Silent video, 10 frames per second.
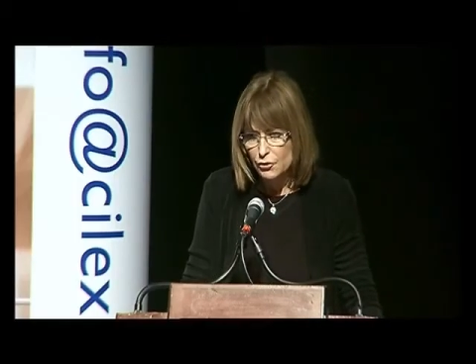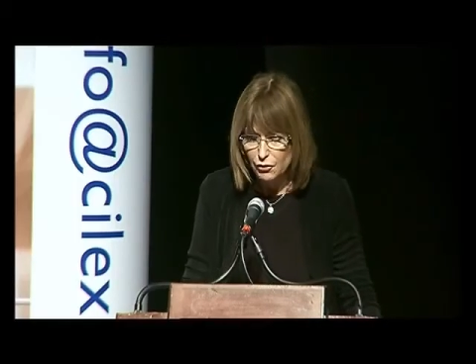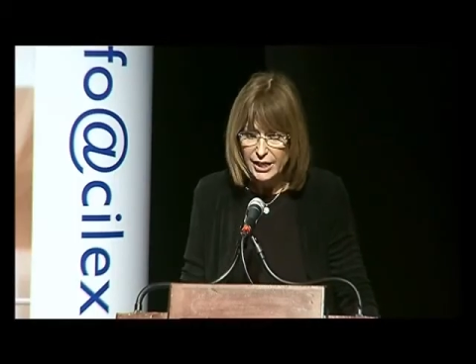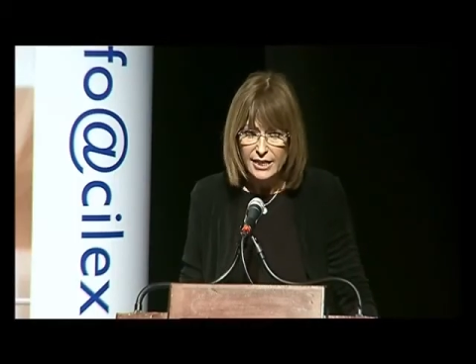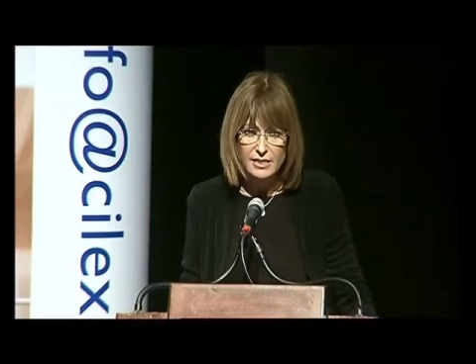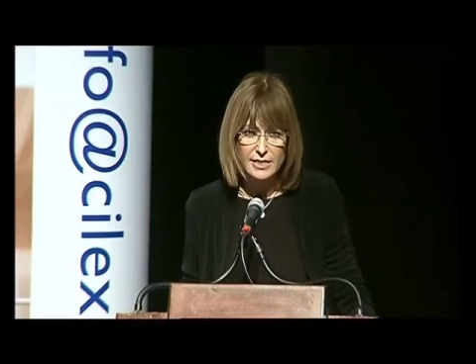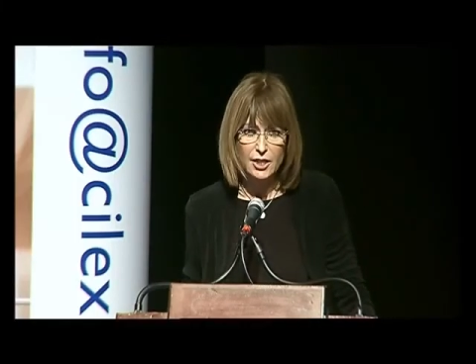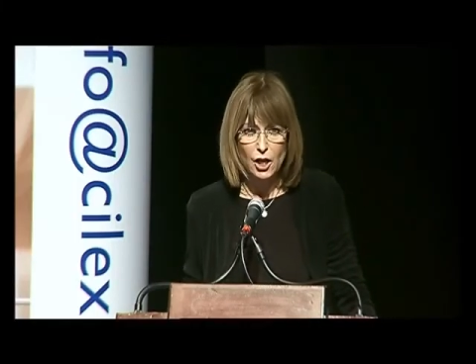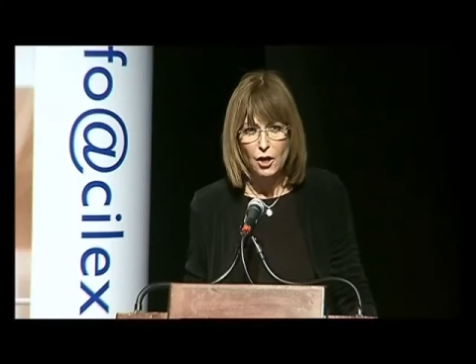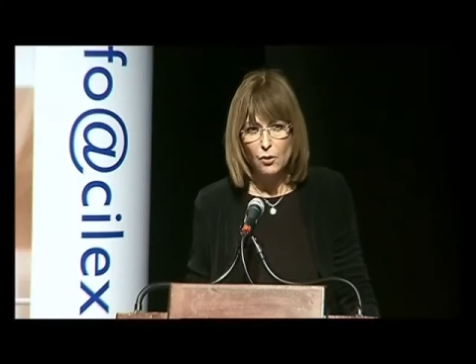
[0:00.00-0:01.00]
Three years
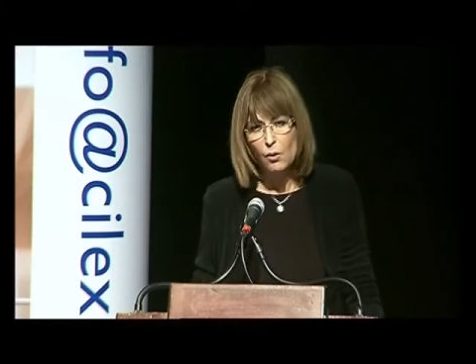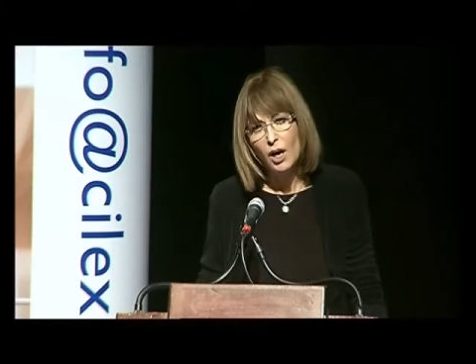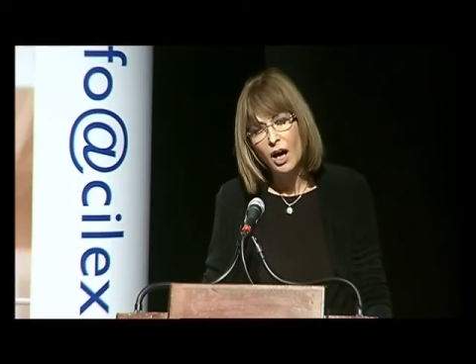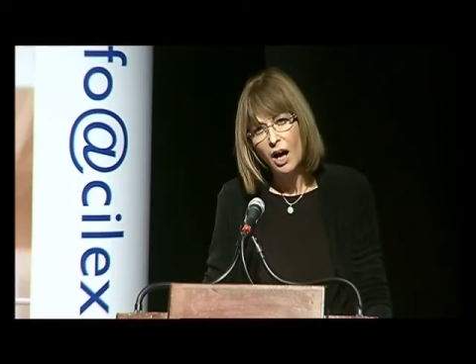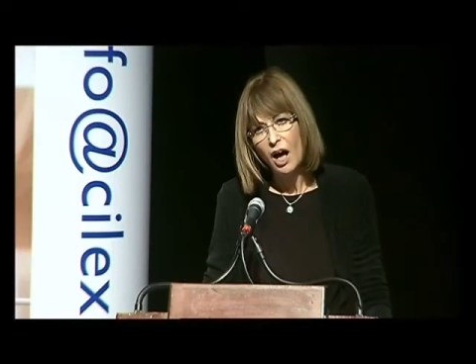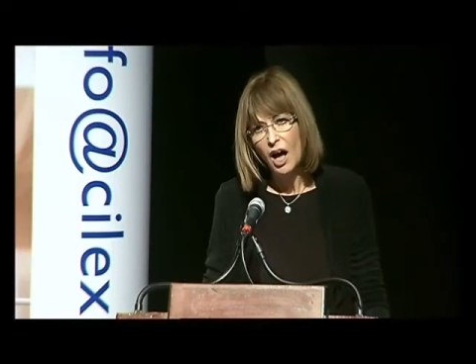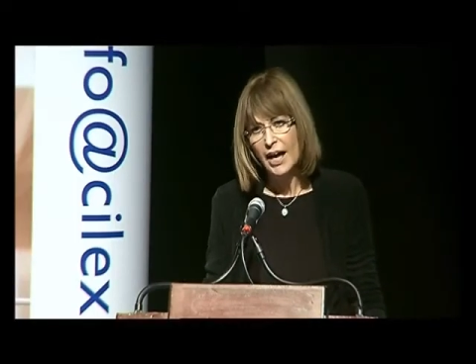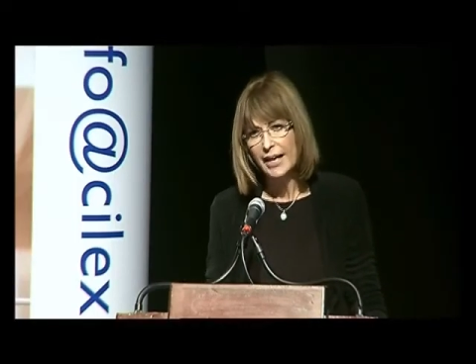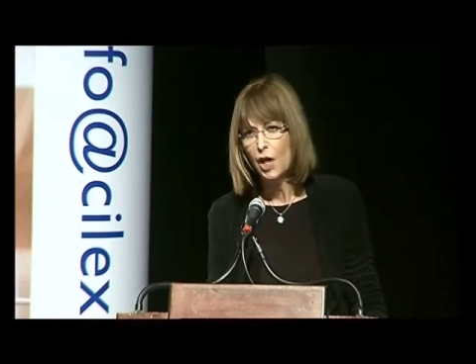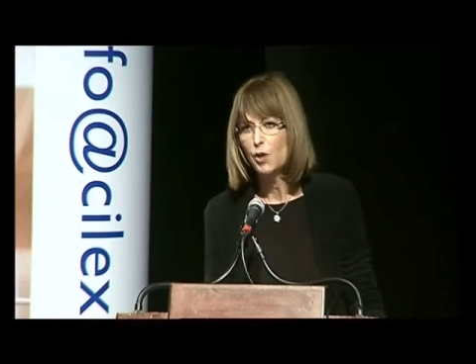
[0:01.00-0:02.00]
ago,
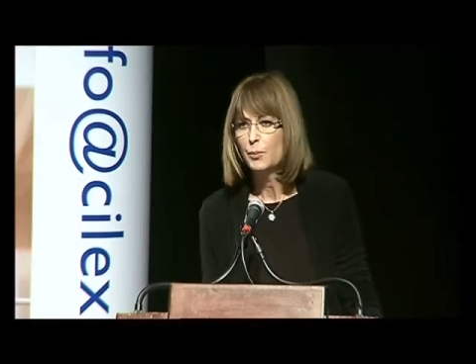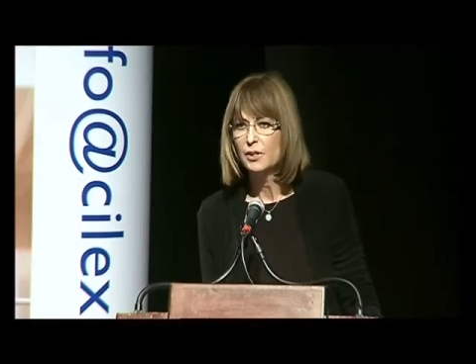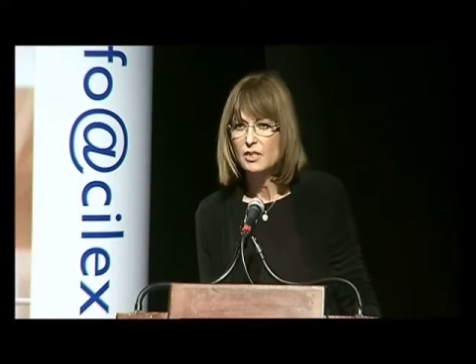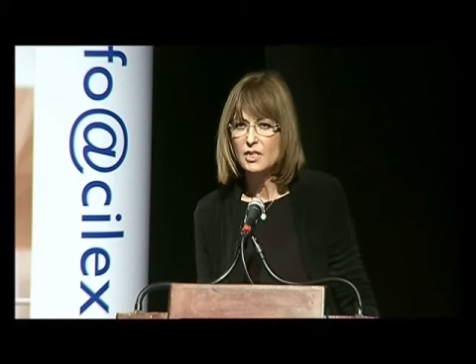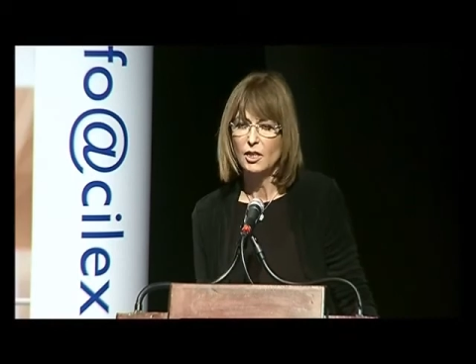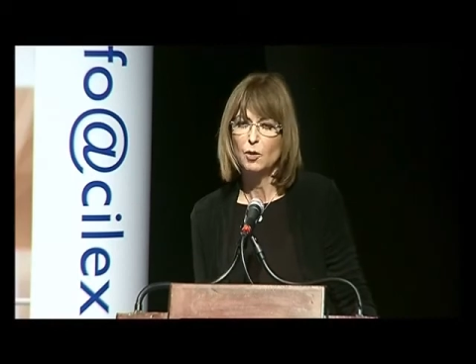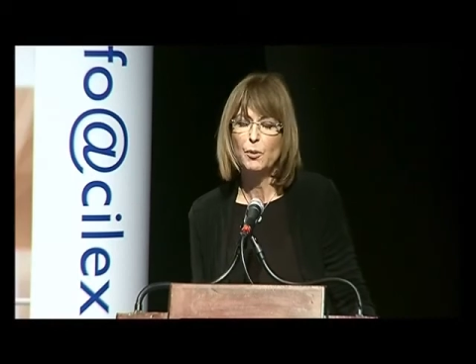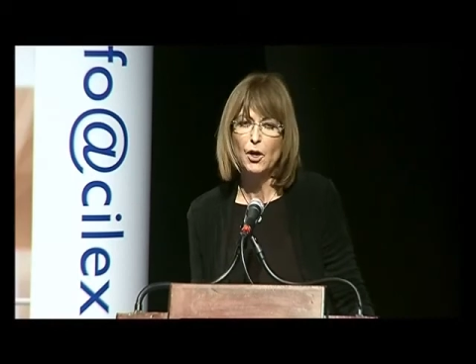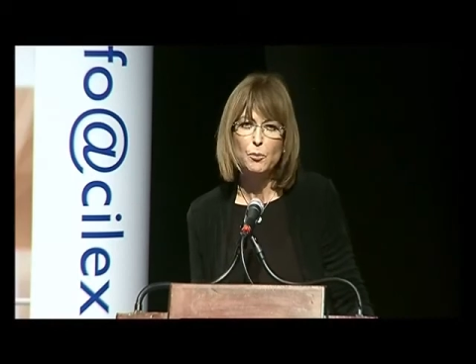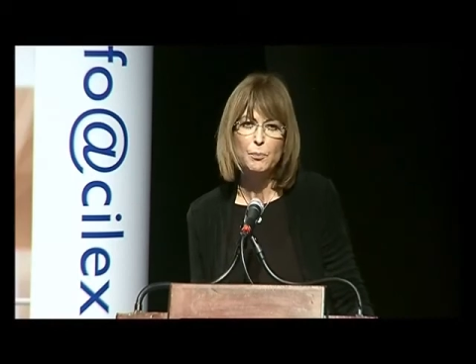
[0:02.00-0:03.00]
I opened a
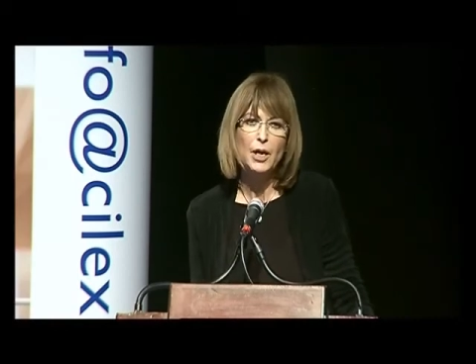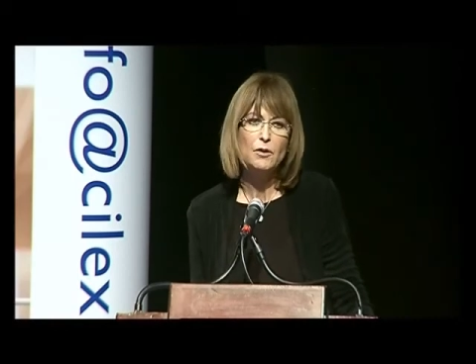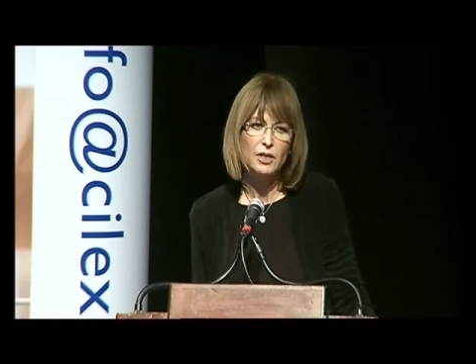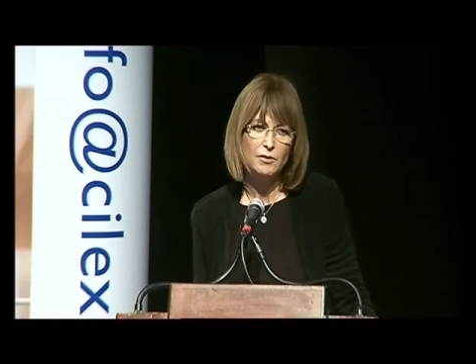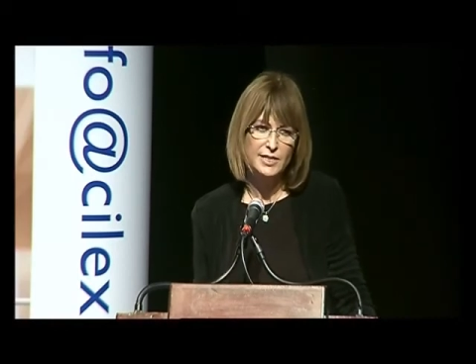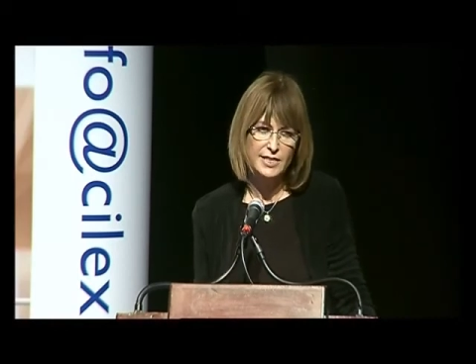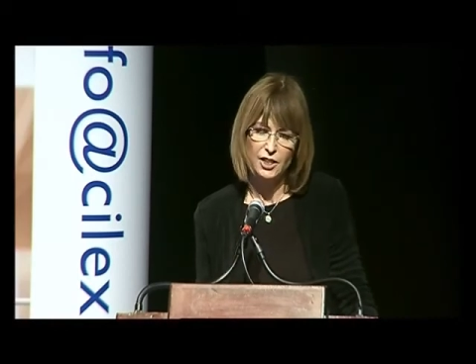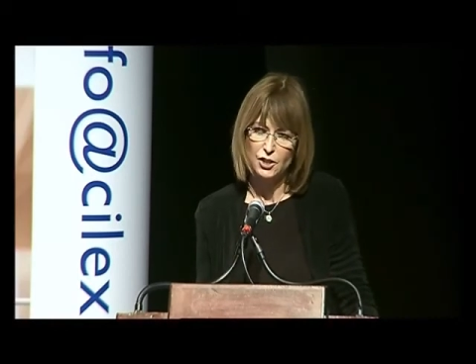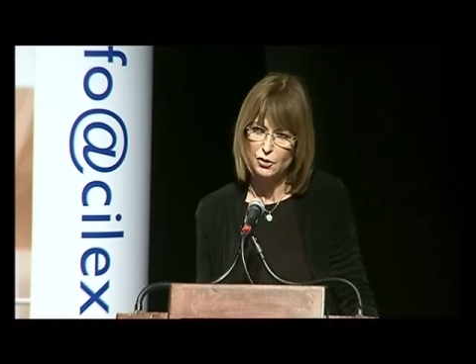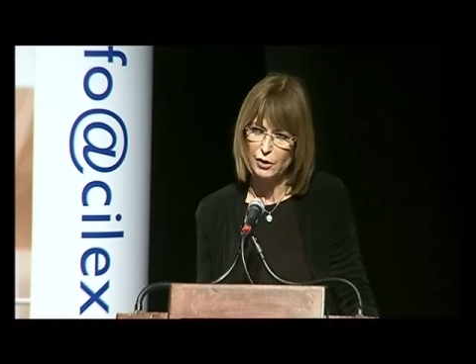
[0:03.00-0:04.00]
pro bono
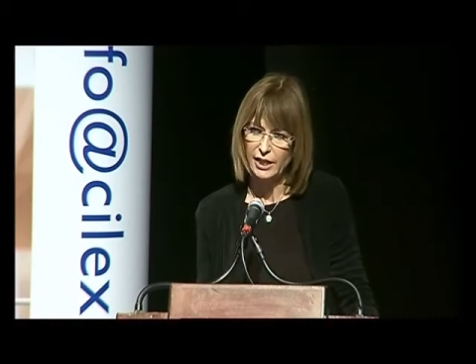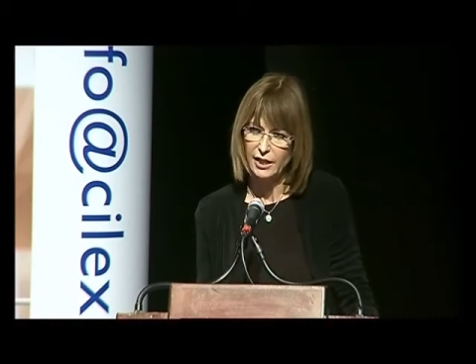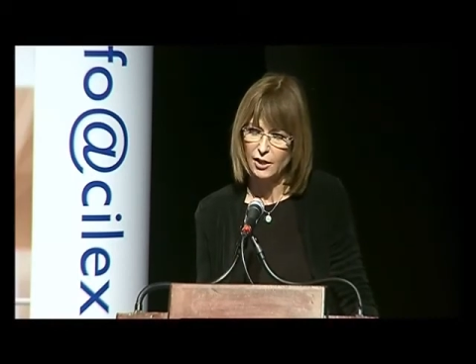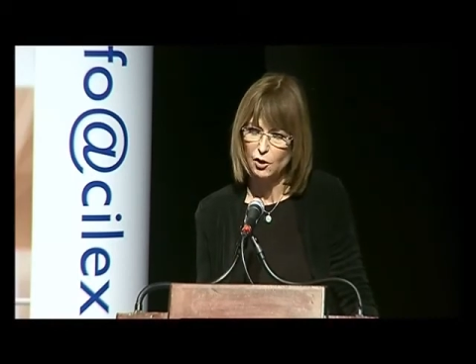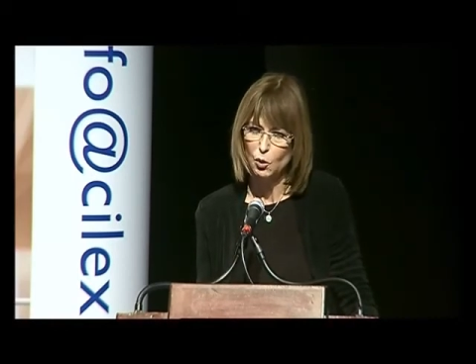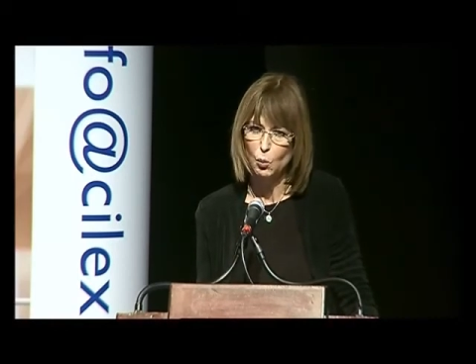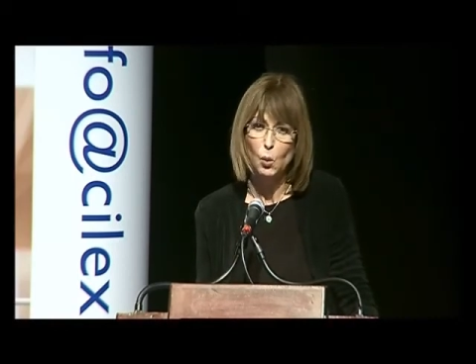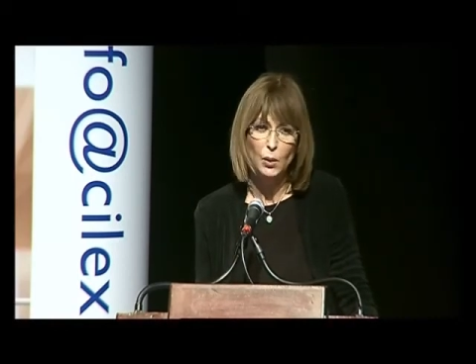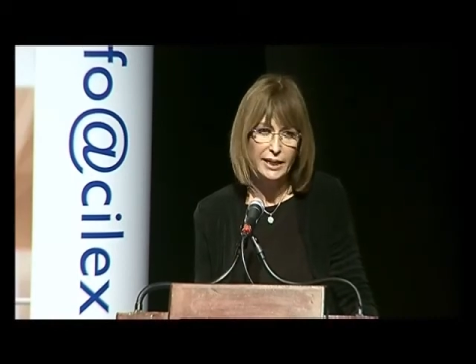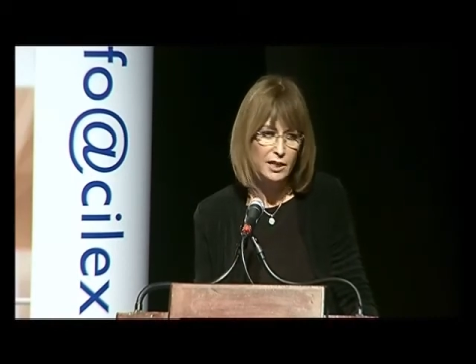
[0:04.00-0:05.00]
surgery in
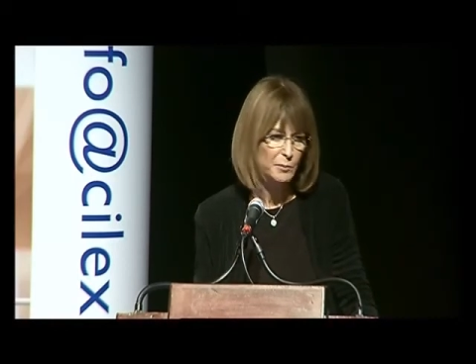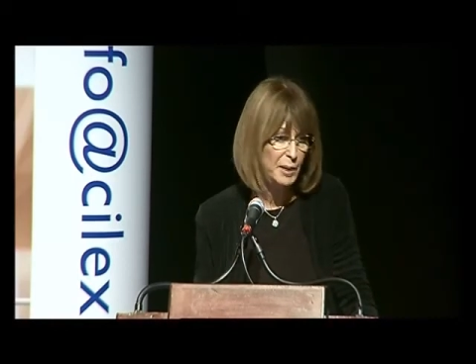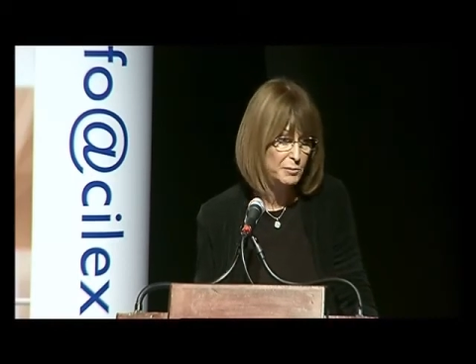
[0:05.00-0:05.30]
Warlingham.